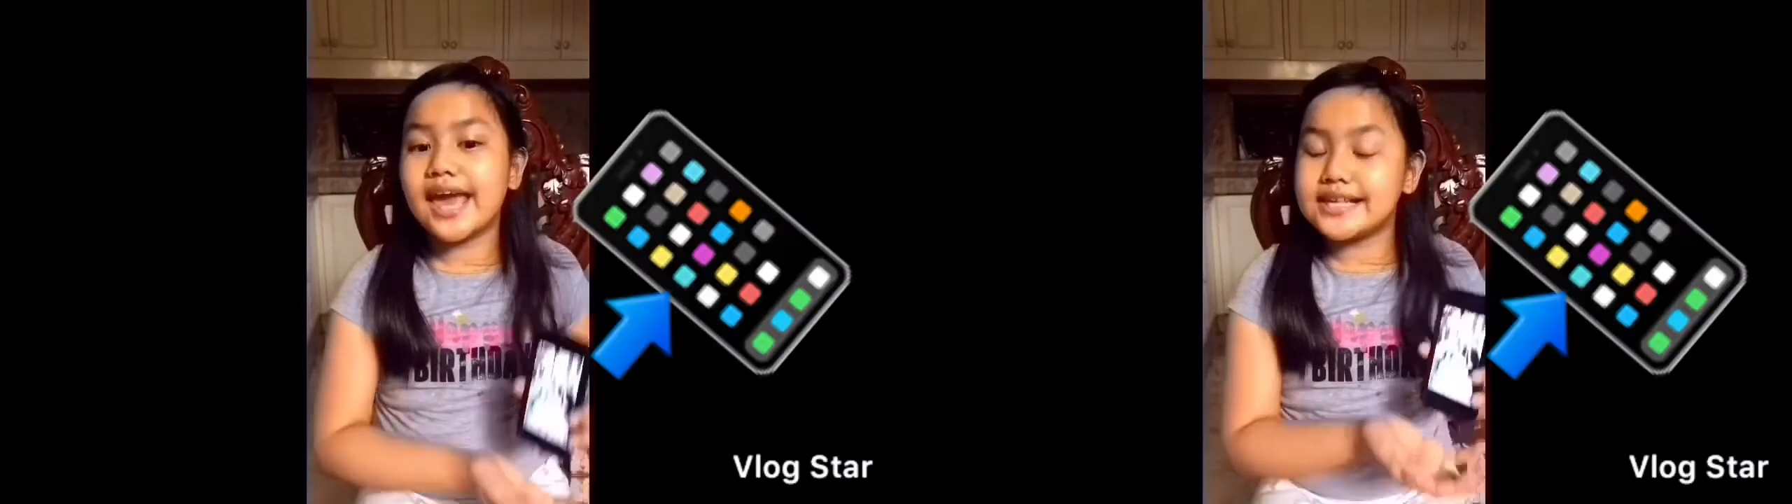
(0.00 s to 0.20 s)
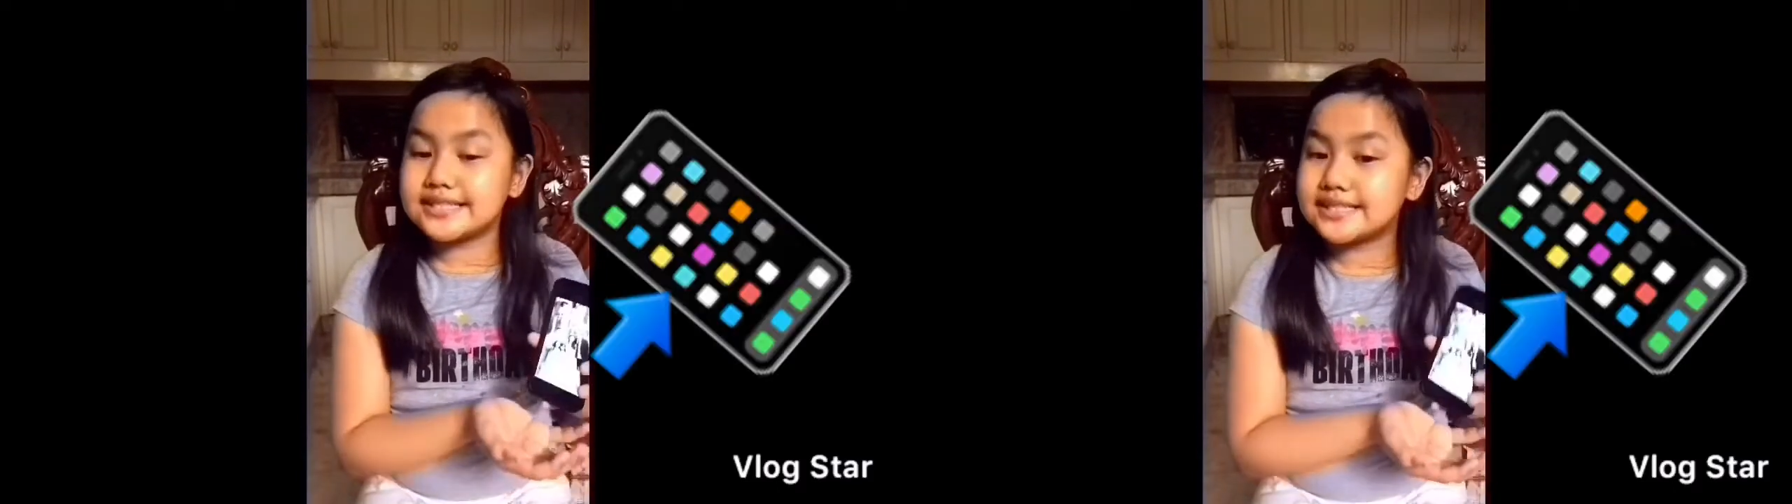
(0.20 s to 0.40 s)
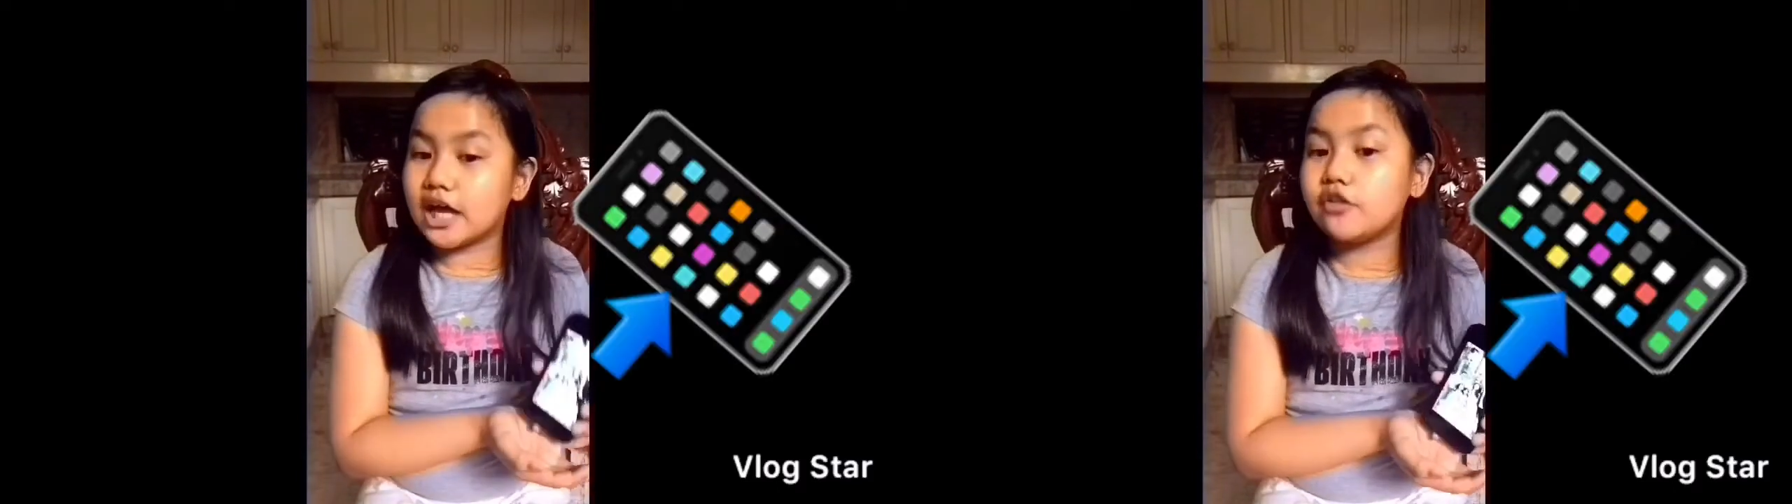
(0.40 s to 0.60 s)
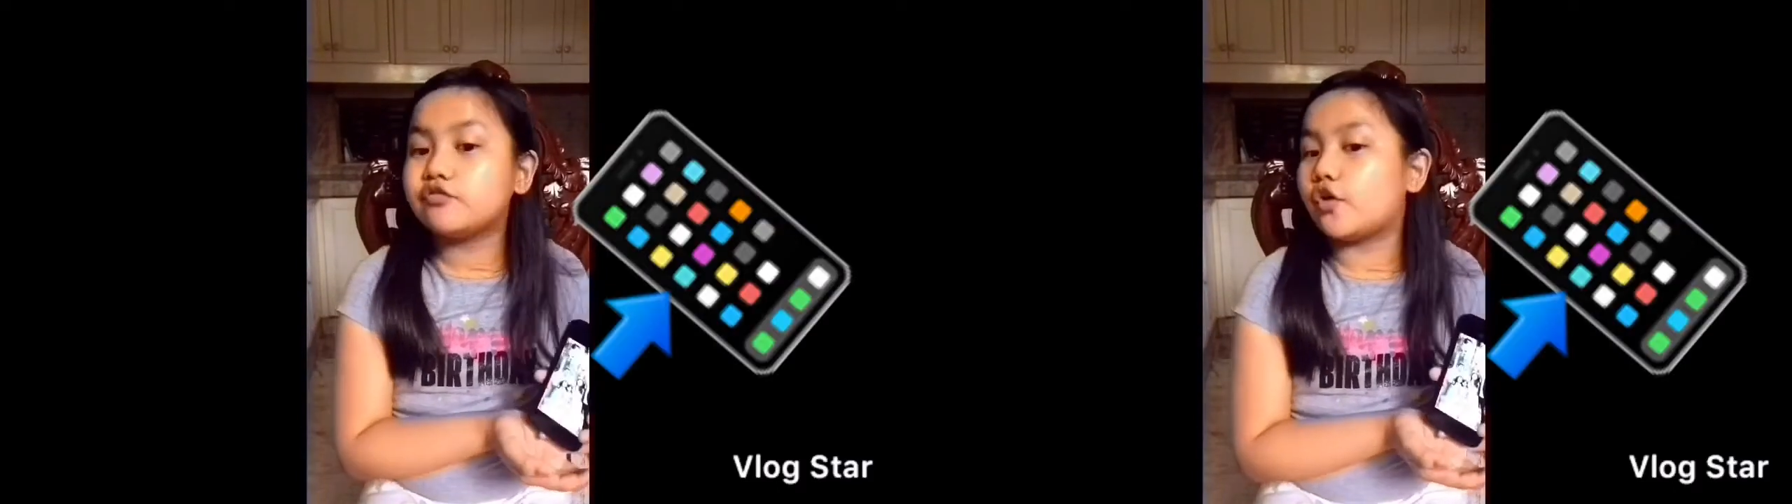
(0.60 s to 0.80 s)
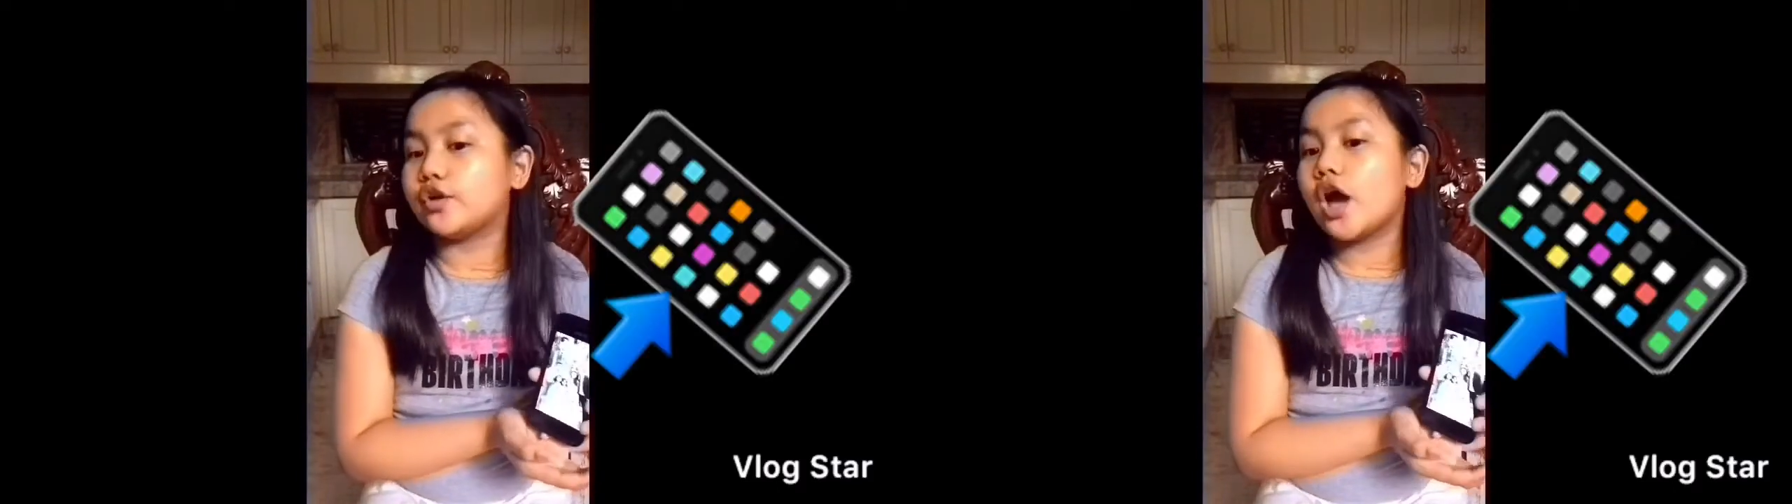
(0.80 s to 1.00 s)
a cell
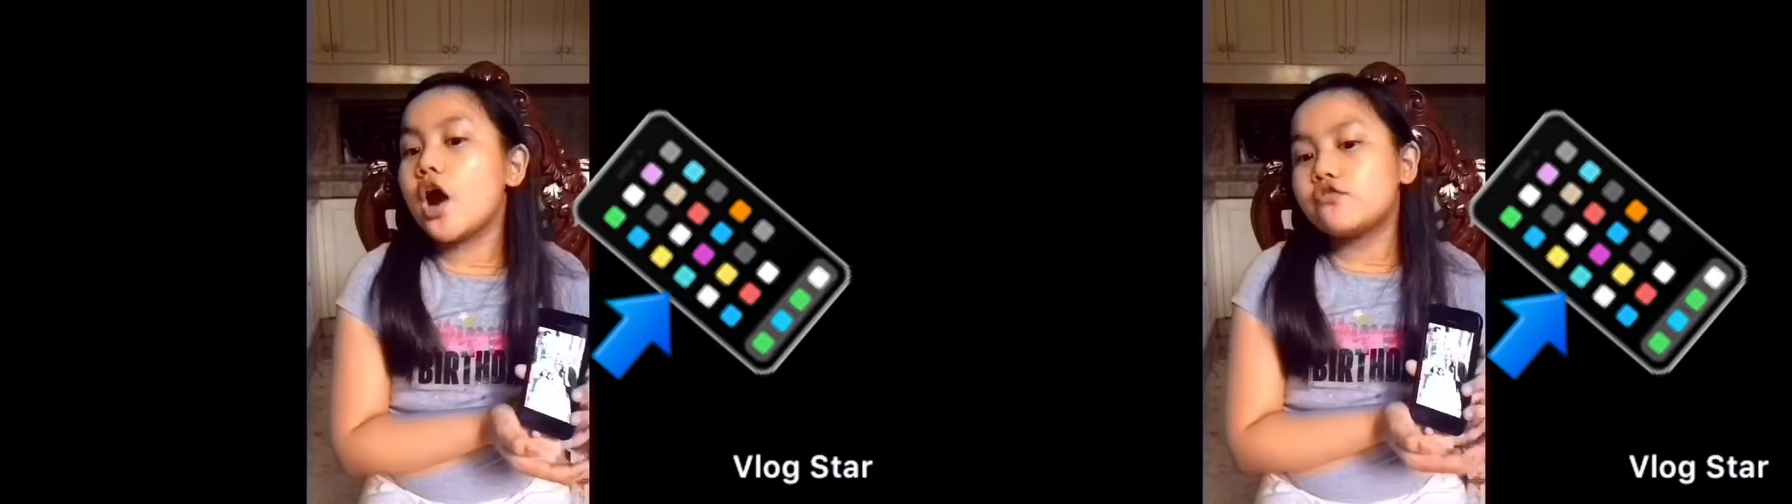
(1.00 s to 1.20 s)
phone